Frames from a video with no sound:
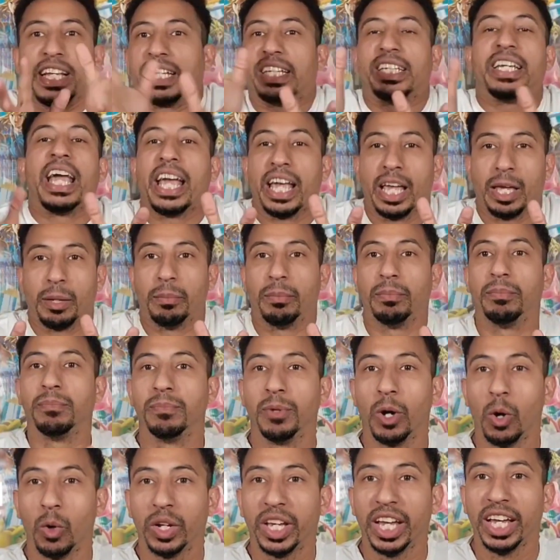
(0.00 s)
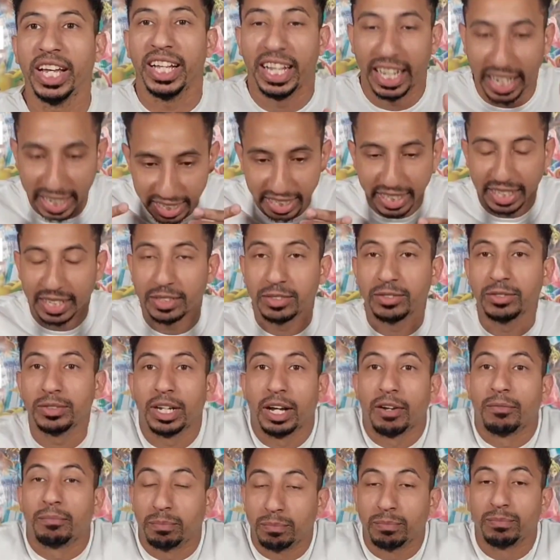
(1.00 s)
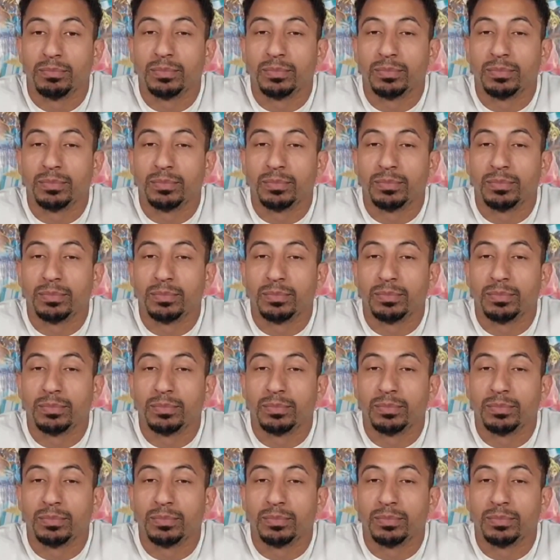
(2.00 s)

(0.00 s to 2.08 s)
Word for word: game. Okay, and it uh,